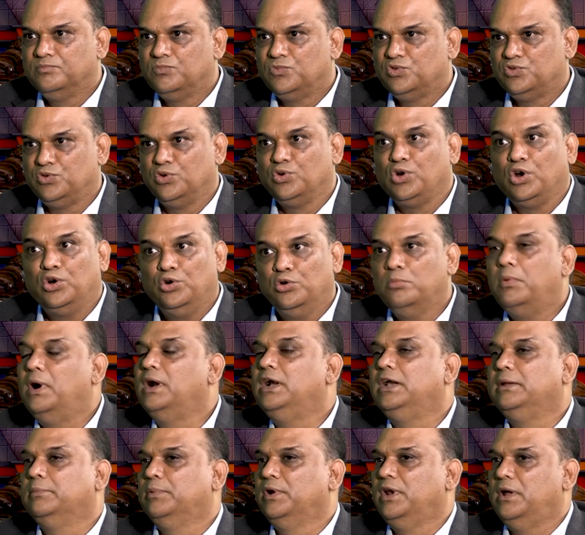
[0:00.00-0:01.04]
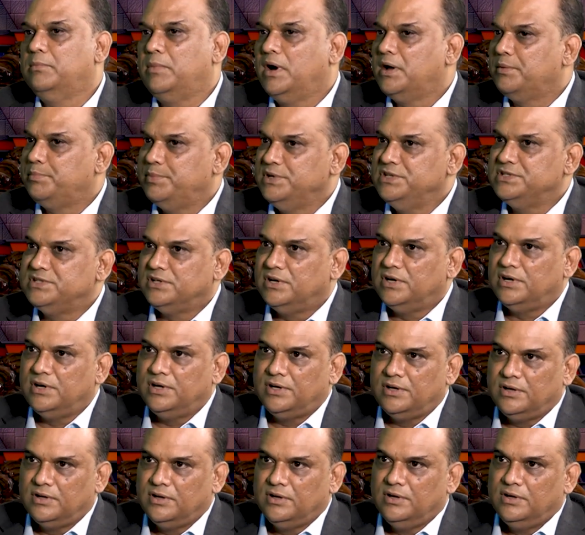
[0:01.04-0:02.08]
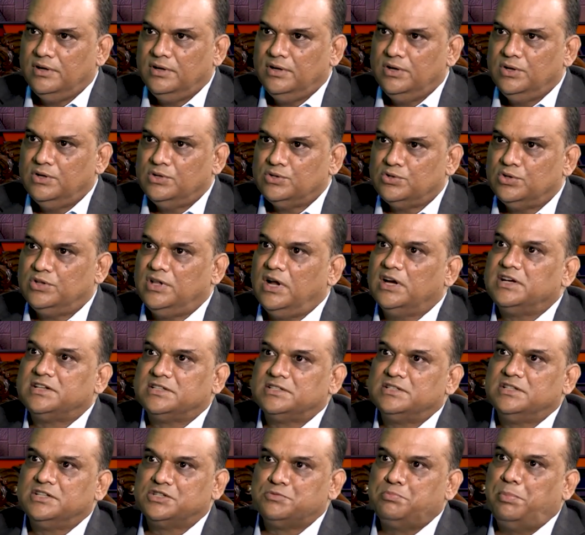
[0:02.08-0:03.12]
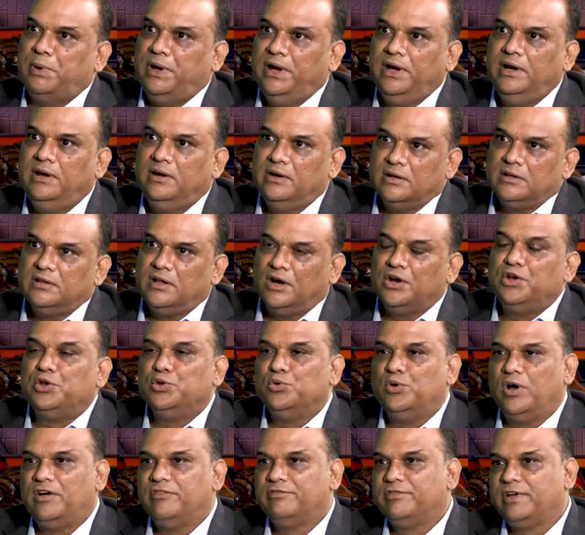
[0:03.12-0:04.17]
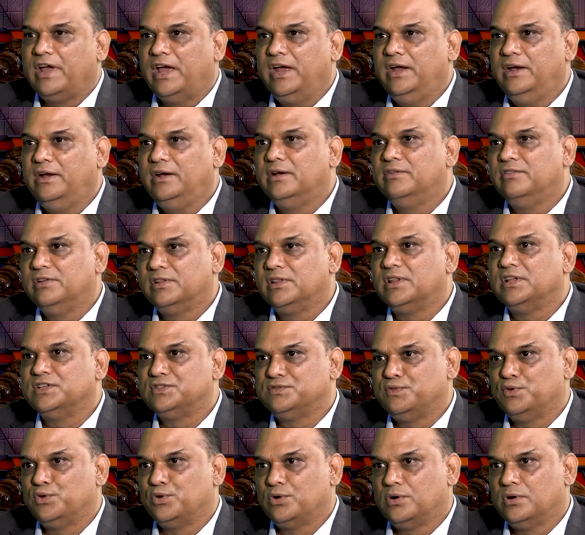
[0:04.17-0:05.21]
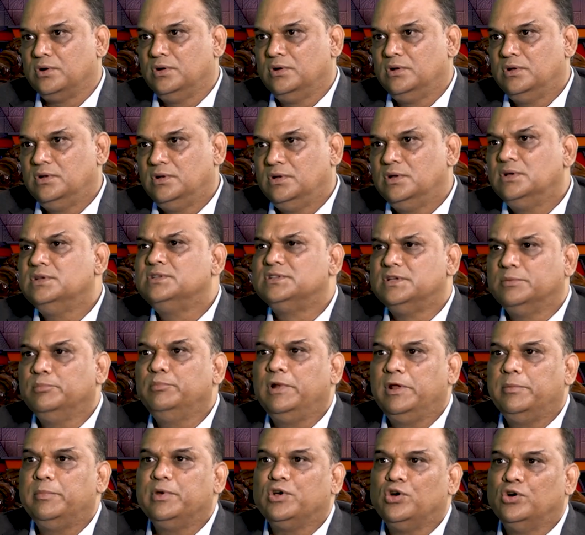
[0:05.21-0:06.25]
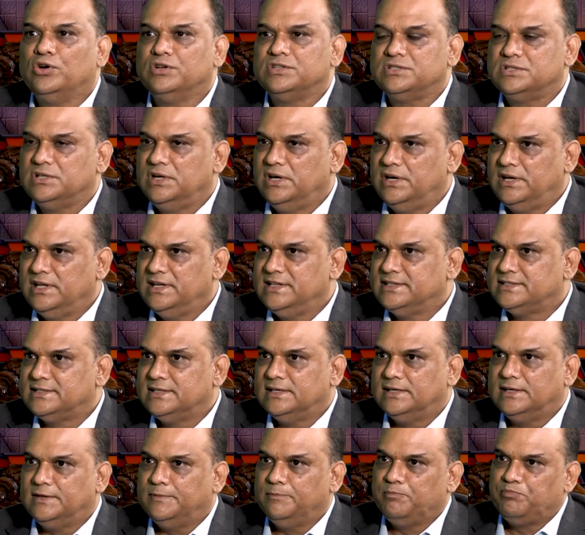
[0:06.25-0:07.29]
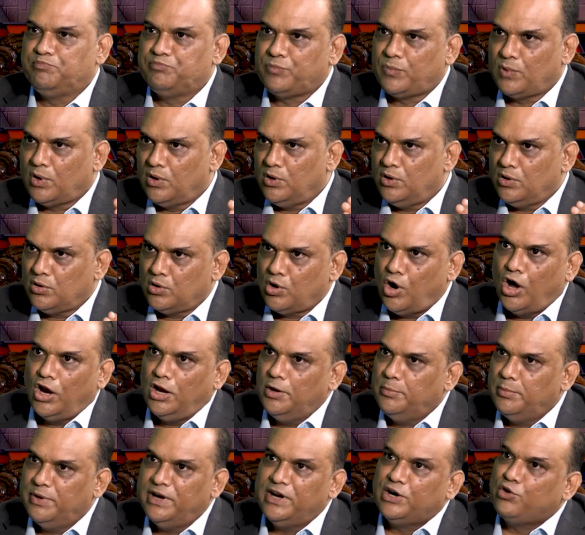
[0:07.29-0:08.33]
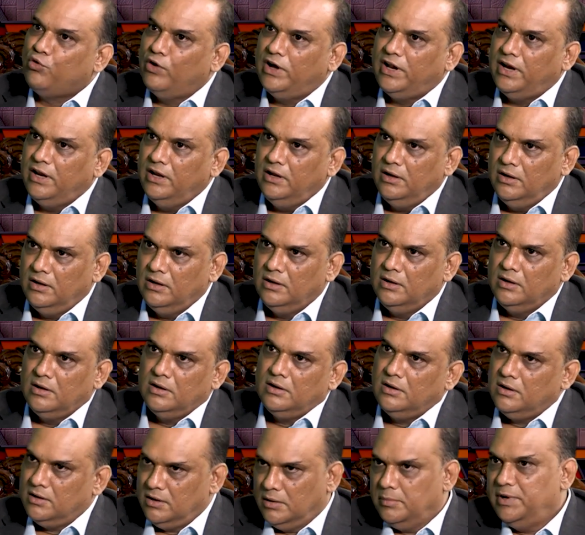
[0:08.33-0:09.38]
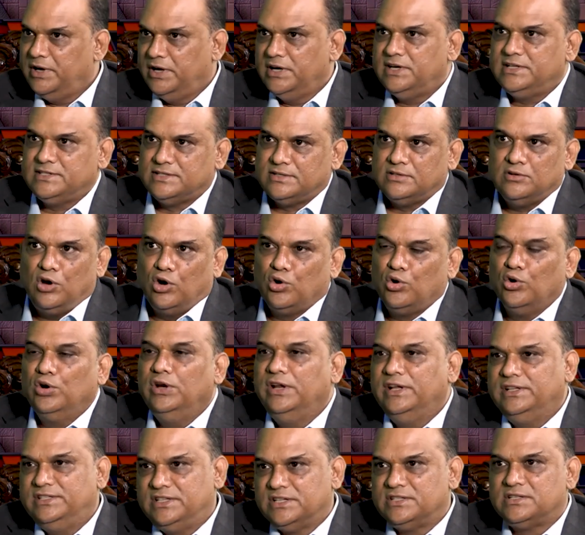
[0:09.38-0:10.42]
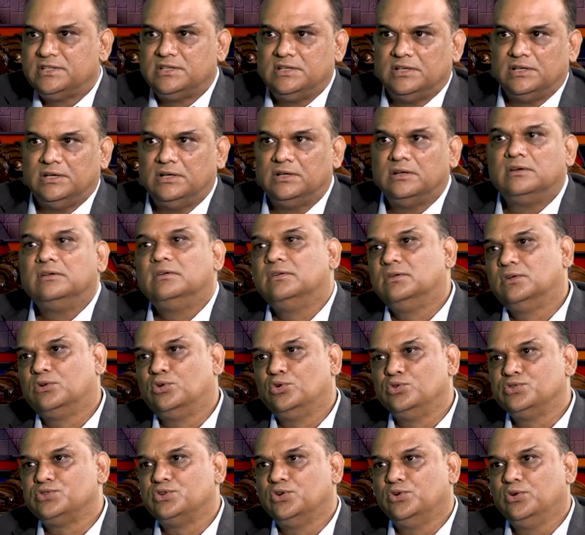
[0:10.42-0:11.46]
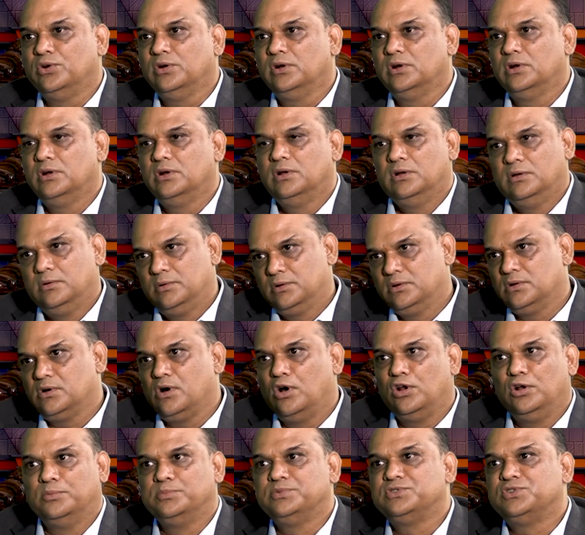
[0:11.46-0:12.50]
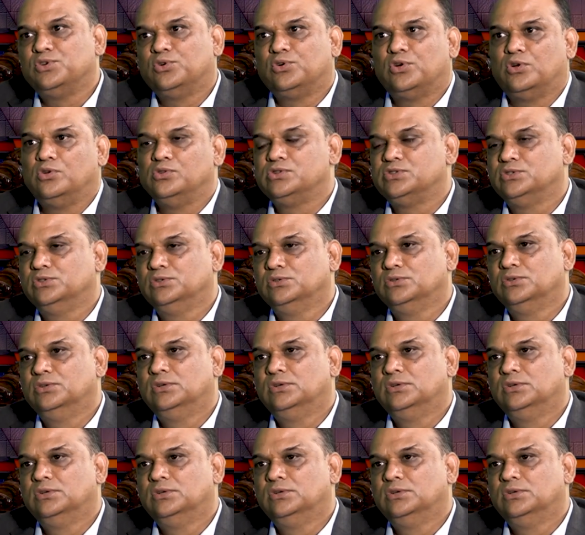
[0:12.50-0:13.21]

So you can do multiple MRPs in a day. So that's the speed that you have gained with S4. Simply because it is columnar query. I mean, it's not only just a row store, a column store also.